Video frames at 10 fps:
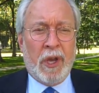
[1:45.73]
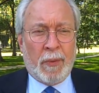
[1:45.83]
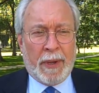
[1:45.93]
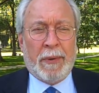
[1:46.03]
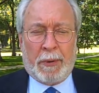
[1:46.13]

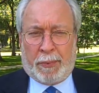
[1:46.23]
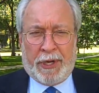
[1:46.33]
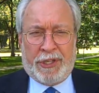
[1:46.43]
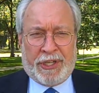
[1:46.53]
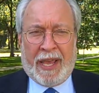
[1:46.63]
we would
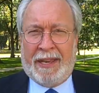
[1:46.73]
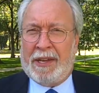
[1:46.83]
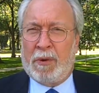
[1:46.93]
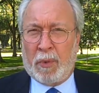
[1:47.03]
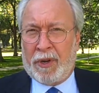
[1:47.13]
appreciate,
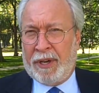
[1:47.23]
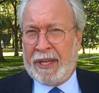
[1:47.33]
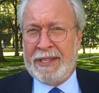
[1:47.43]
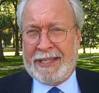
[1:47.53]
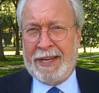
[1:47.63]
and we're going to
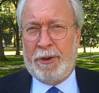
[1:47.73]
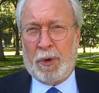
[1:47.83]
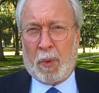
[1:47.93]
continue to